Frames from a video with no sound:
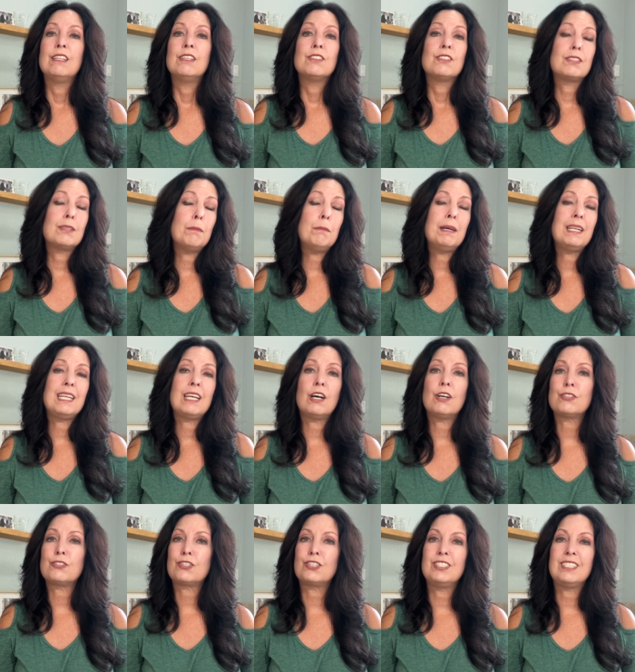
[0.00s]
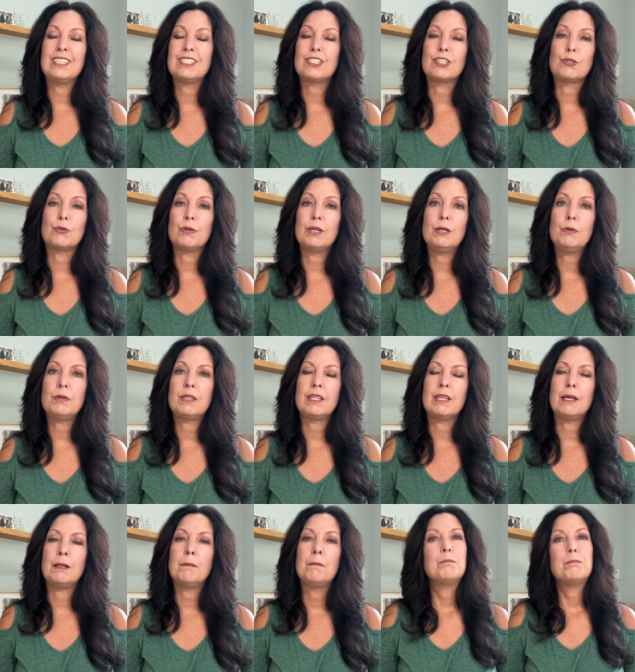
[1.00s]
somebody else could disagree with
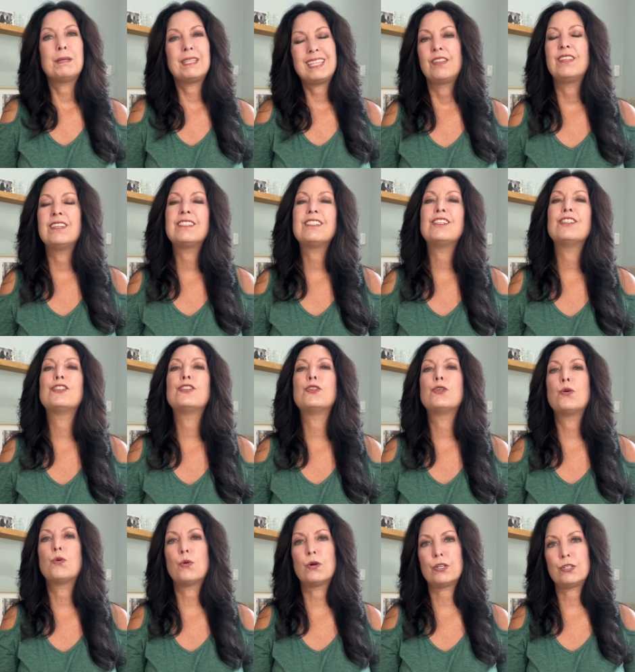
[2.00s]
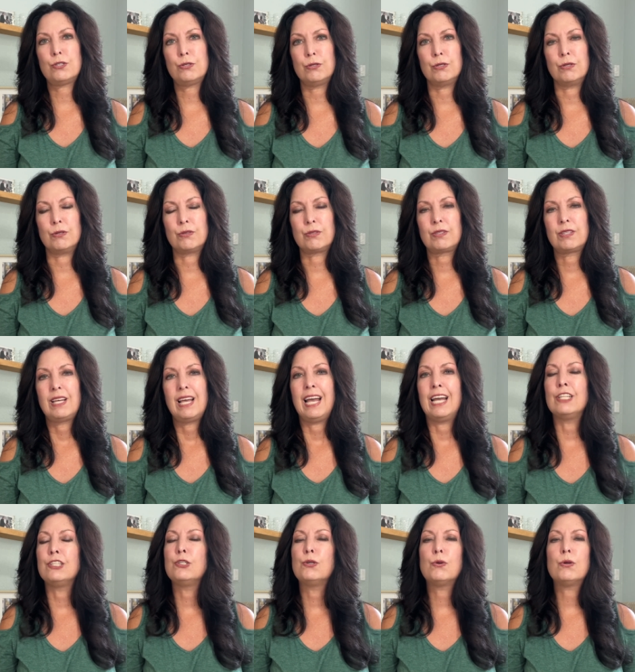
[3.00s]
it, but this is your truth
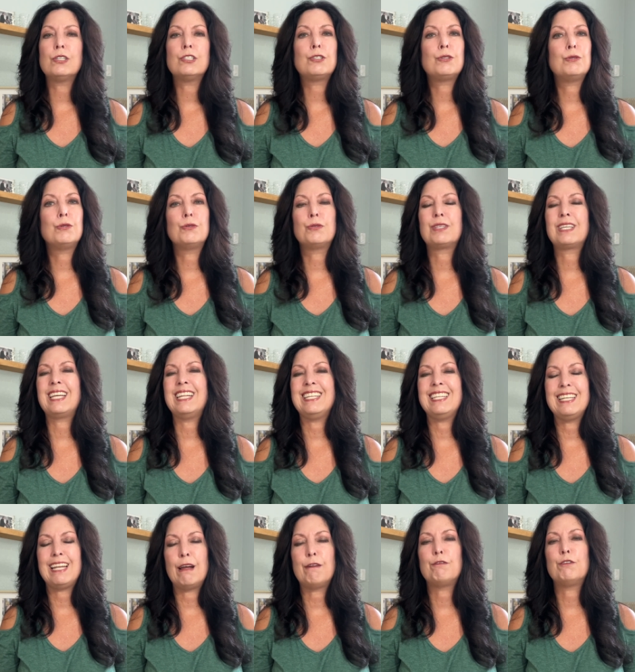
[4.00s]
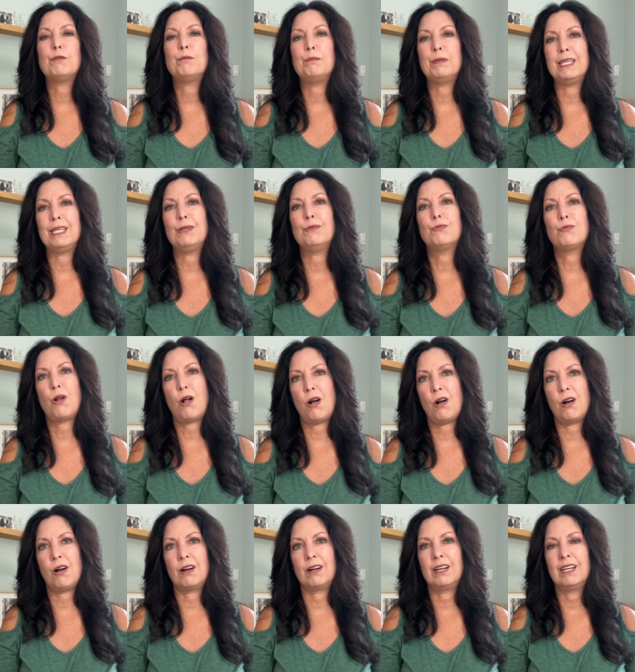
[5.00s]
and your truth can never be
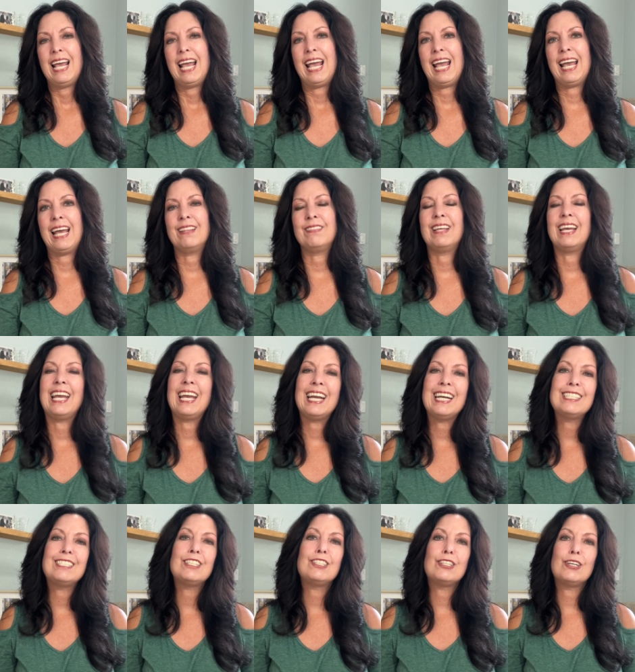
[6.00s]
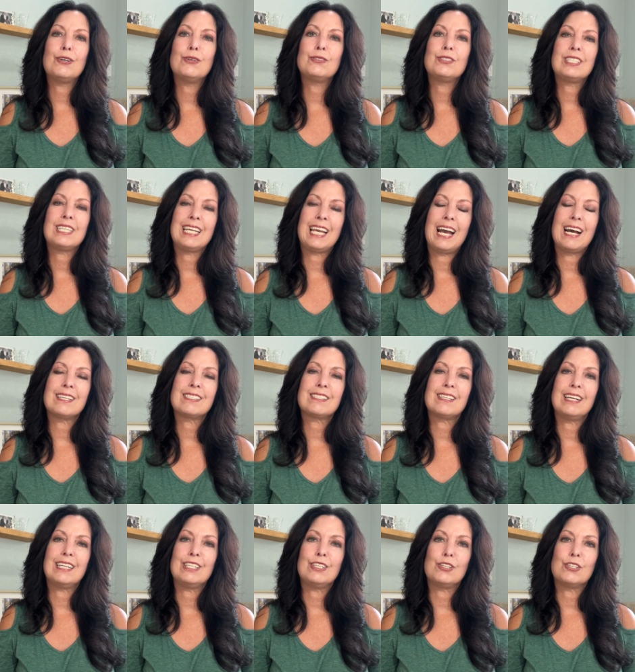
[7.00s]
wrong. And the antidote to
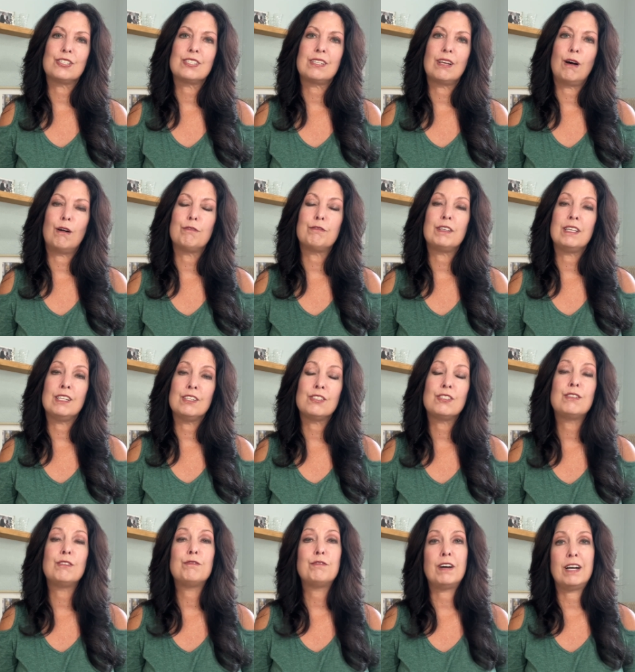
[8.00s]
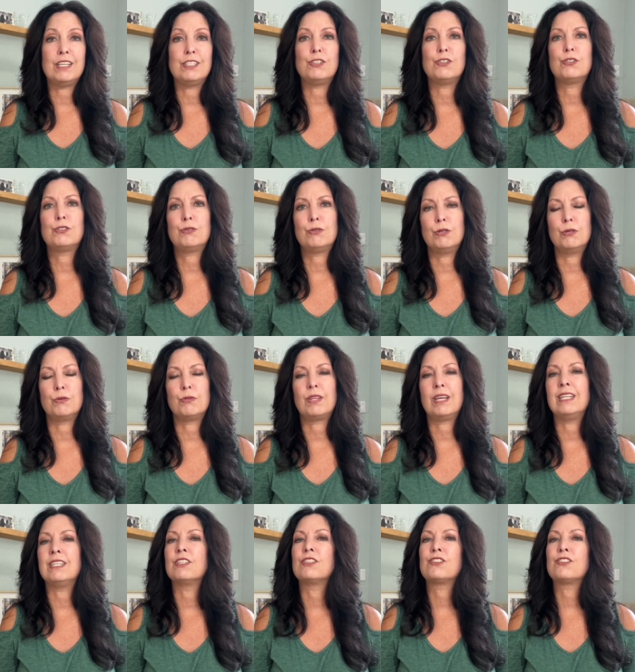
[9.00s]
gaslighting yourself is to find your truth and to